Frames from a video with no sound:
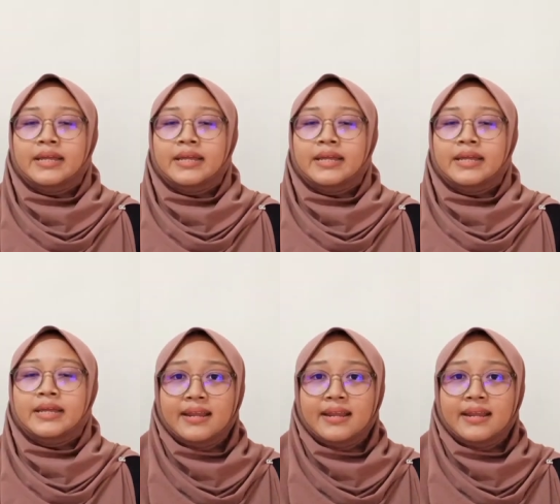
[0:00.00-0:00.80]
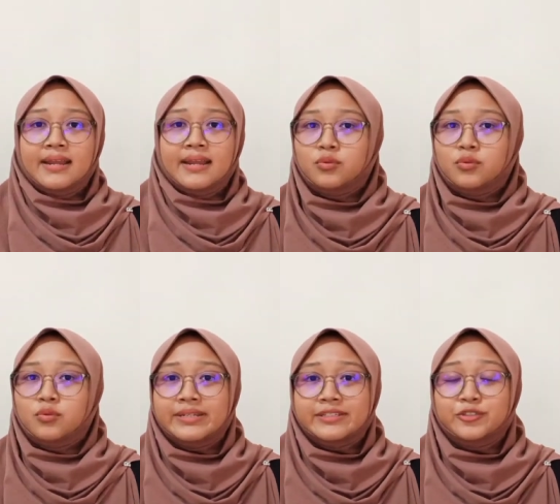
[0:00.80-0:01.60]
Then, let's look
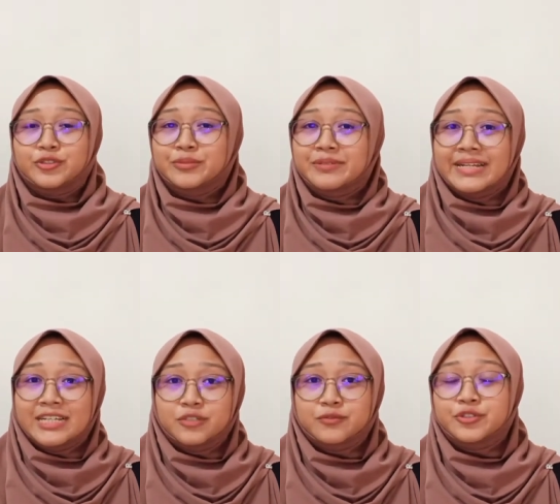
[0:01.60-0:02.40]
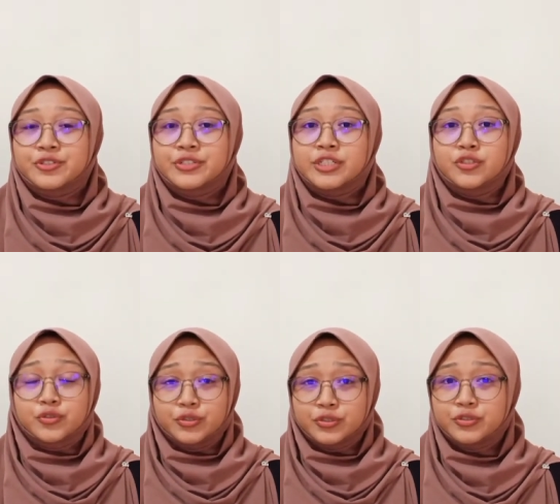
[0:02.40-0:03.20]
what the suitable age for children
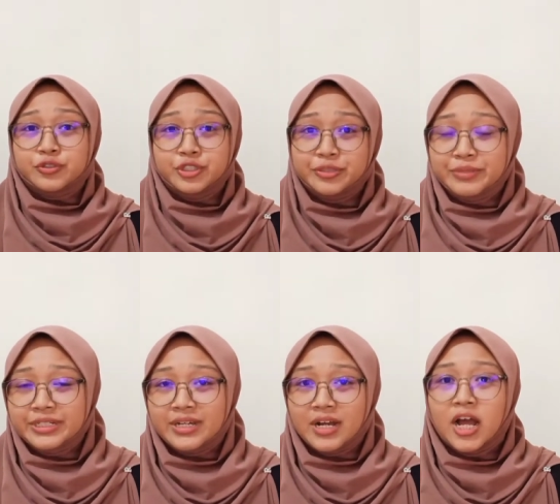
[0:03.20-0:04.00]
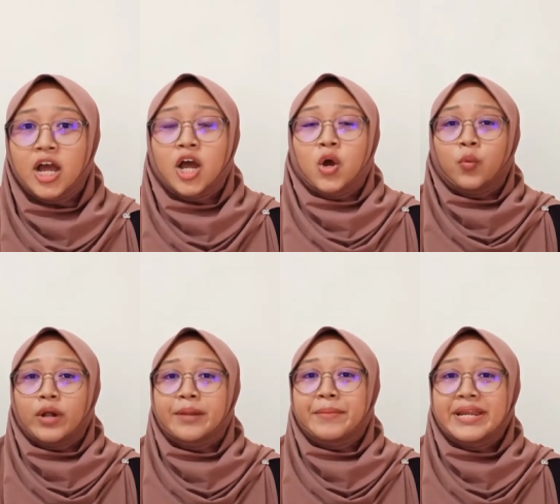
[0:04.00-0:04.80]
to use social media.
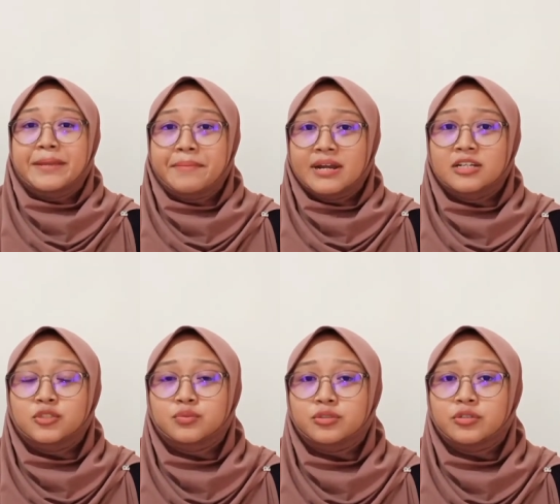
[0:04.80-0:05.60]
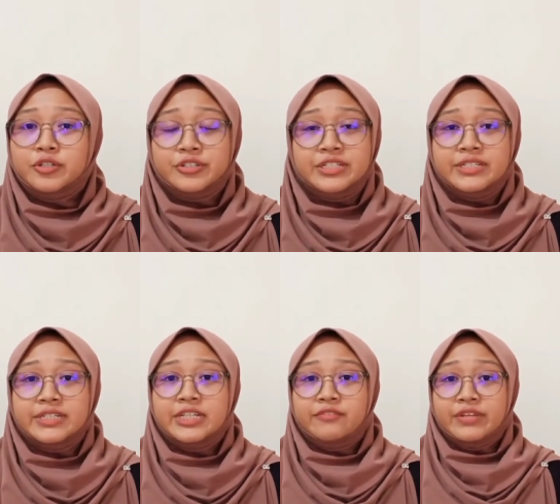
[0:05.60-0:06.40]
While many parents will not
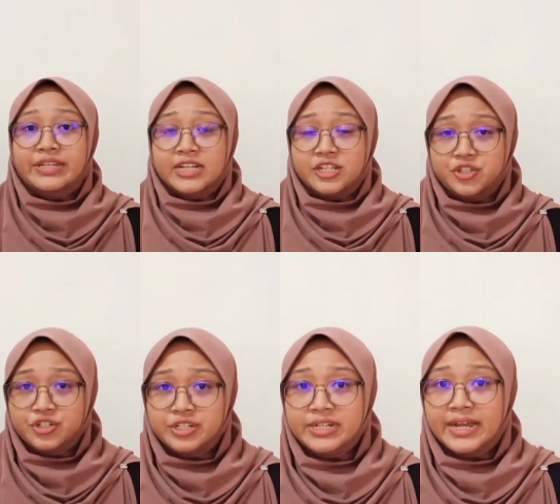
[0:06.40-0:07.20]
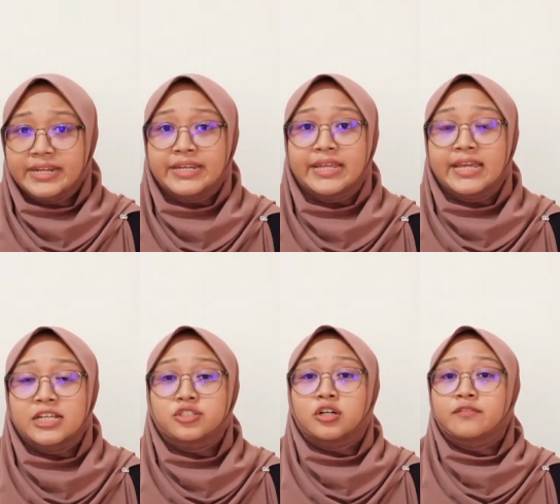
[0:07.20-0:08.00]
consider giving their children under the
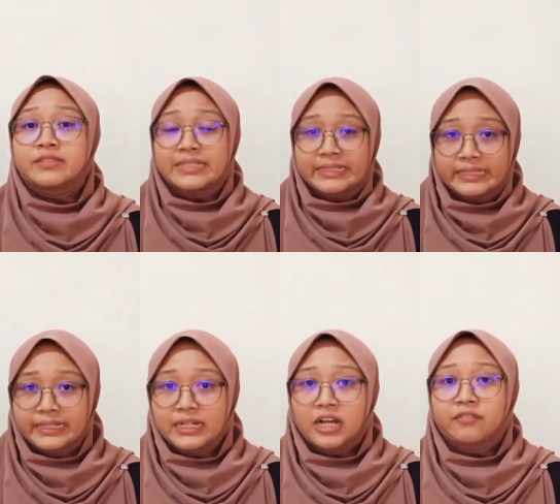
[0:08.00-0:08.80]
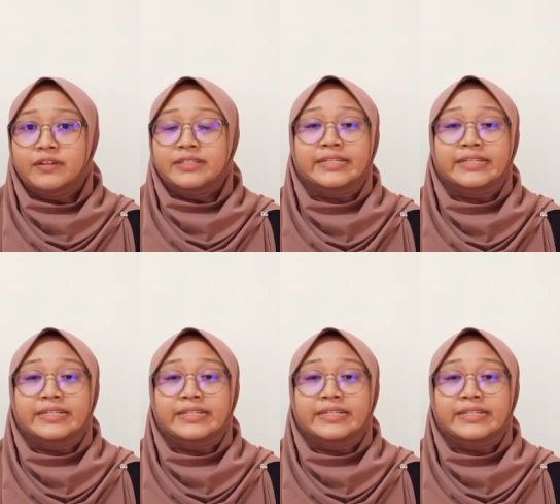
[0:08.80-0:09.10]
age of 13 unfettered